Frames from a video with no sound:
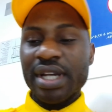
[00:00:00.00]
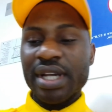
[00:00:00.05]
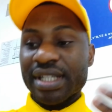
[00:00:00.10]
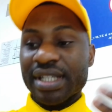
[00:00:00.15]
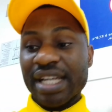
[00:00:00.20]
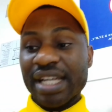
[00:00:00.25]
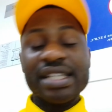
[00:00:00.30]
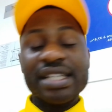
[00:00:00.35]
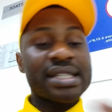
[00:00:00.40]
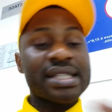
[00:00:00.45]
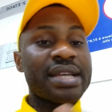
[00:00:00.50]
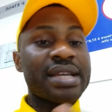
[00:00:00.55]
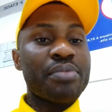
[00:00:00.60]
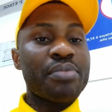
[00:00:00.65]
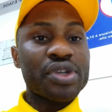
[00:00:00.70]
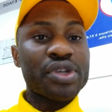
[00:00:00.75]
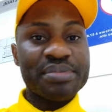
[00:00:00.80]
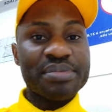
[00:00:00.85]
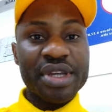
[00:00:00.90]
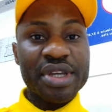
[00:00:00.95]
That is, they
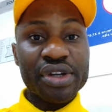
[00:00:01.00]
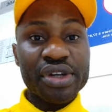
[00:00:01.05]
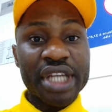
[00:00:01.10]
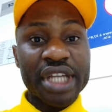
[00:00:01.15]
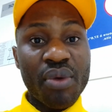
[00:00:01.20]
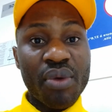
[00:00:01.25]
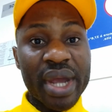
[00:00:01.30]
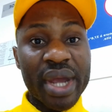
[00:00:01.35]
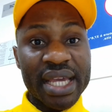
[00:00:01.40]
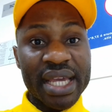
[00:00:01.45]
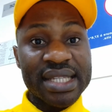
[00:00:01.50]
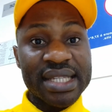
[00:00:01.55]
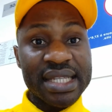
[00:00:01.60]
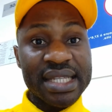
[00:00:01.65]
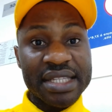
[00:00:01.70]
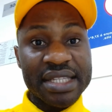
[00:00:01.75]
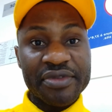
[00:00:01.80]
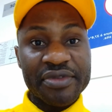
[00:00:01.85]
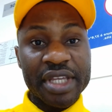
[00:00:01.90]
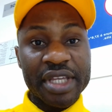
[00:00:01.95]
must be on your YX
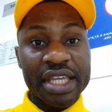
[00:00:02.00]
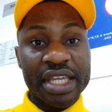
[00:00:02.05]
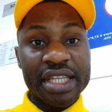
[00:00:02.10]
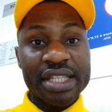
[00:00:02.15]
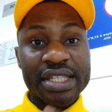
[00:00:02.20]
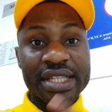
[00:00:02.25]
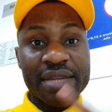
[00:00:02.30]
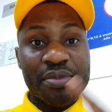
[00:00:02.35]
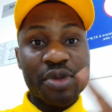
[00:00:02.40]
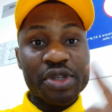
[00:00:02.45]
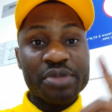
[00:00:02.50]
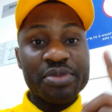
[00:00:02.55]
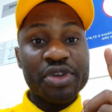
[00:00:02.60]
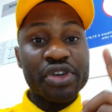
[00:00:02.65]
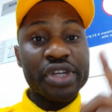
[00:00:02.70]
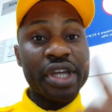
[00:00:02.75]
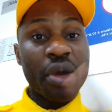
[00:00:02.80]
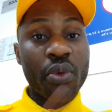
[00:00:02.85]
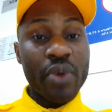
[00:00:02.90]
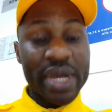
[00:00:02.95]
certificate, they must be
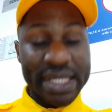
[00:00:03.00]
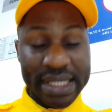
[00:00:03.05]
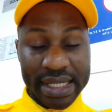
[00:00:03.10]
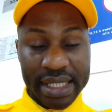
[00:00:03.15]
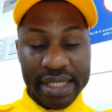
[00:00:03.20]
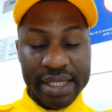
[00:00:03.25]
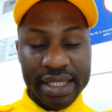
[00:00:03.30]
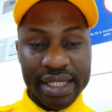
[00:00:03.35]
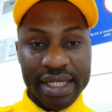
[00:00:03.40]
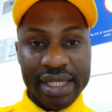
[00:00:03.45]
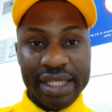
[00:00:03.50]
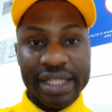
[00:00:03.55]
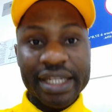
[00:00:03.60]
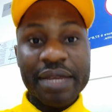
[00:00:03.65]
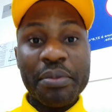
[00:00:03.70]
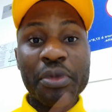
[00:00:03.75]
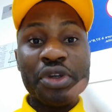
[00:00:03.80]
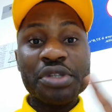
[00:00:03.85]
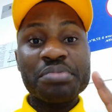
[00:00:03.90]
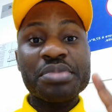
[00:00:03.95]
on your WESE, they
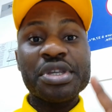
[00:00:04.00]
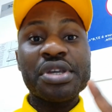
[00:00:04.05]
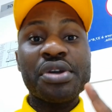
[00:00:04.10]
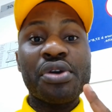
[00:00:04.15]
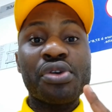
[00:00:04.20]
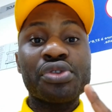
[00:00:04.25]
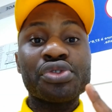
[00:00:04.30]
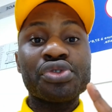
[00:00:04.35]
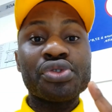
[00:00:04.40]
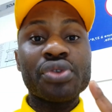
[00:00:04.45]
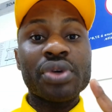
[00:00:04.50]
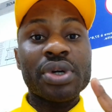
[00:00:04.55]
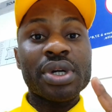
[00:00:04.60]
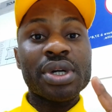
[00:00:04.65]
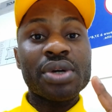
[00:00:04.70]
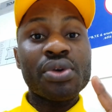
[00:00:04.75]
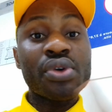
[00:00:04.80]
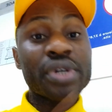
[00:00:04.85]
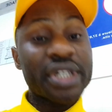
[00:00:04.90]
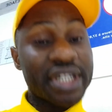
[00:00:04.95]
must be on
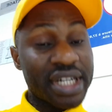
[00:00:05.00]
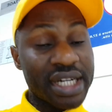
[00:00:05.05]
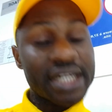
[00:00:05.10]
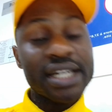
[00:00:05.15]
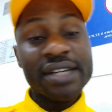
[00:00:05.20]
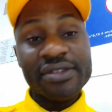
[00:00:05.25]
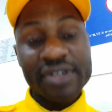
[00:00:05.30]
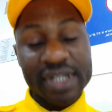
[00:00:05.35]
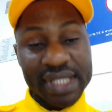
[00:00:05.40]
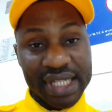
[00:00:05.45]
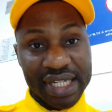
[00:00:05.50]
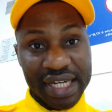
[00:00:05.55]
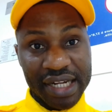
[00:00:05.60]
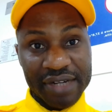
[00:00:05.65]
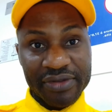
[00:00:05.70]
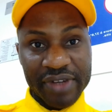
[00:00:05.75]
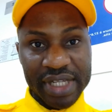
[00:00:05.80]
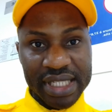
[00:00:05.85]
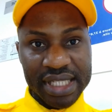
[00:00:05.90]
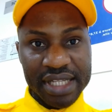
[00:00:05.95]
your ordinary levels and
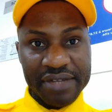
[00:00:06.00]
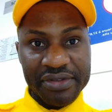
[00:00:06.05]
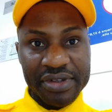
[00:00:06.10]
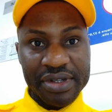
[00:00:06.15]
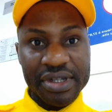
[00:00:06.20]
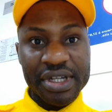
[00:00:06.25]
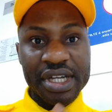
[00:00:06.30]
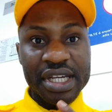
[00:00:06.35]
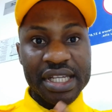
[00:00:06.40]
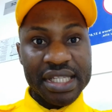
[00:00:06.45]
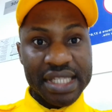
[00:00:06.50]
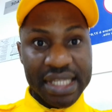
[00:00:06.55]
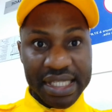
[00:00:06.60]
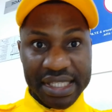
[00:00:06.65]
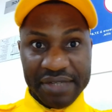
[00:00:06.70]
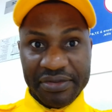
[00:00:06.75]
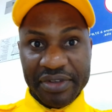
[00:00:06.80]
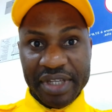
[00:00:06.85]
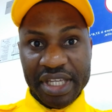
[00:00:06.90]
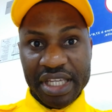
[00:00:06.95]
advanced level
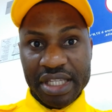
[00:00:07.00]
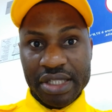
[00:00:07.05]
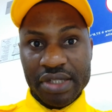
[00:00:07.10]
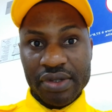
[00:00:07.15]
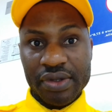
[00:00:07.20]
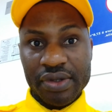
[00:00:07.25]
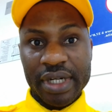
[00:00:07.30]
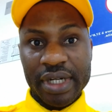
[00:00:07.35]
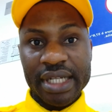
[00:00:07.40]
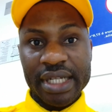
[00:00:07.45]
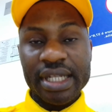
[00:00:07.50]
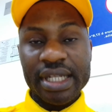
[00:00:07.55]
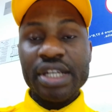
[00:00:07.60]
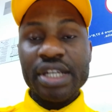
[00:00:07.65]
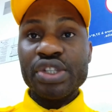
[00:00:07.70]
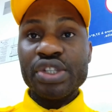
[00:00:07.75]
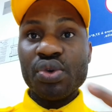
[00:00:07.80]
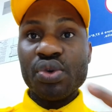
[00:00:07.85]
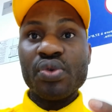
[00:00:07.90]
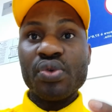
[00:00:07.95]
certificates. All right.
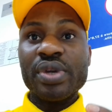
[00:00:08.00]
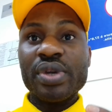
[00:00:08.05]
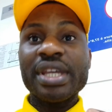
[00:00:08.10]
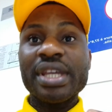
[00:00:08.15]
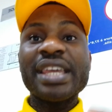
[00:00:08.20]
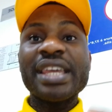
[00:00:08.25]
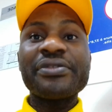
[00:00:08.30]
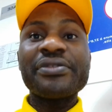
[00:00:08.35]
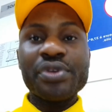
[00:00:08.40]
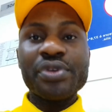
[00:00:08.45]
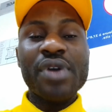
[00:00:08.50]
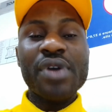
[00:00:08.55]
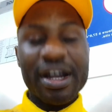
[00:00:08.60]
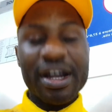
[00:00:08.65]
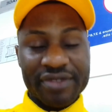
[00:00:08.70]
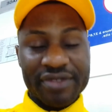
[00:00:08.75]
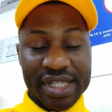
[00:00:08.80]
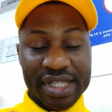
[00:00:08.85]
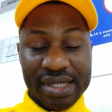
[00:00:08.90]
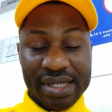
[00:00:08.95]
So if you
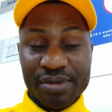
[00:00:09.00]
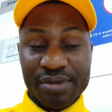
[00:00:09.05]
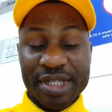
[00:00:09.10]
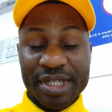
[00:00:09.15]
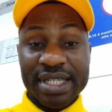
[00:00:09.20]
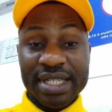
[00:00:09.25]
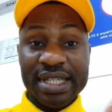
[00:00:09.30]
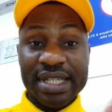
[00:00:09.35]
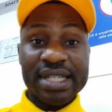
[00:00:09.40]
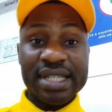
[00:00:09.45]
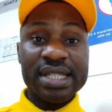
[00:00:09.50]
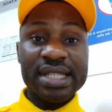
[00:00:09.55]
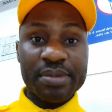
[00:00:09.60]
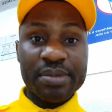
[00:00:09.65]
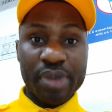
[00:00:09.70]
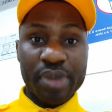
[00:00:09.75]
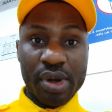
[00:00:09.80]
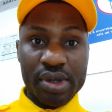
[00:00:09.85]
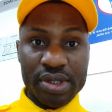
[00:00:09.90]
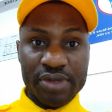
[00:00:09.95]
have this subject, it is a
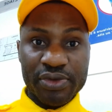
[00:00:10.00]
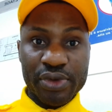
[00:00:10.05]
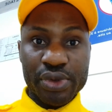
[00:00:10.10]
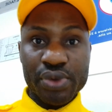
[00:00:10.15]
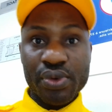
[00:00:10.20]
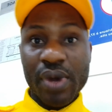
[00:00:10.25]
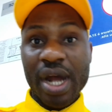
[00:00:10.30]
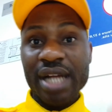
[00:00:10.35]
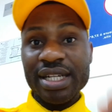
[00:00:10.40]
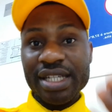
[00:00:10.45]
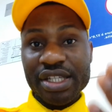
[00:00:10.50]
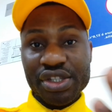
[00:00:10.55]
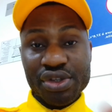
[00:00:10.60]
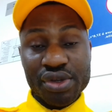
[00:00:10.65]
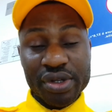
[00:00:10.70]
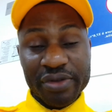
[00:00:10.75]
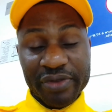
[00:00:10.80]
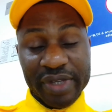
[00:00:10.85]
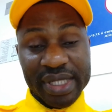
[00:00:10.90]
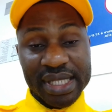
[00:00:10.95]
plus for you. And this
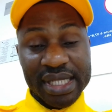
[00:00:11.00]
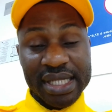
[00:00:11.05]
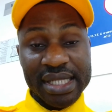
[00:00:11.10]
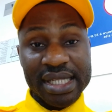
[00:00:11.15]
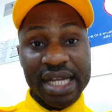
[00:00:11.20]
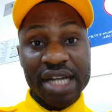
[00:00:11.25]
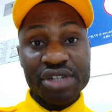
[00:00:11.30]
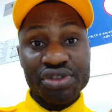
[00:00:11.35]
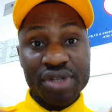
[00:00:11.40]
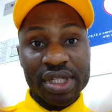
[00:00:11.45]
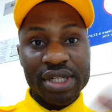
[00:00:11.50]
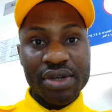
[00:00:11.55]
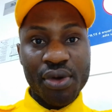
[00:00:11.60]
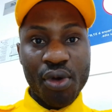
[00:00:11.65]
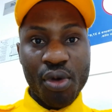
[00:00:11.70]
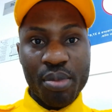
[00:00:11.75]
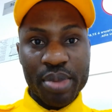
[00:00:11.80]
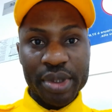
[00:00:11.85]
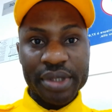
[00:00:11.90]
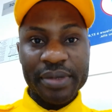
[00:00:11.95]
university is actually
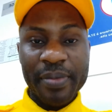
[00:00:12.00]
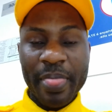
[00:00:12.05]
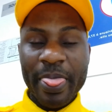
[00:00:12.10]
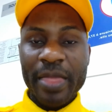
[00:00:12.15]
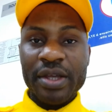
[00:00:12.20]
open.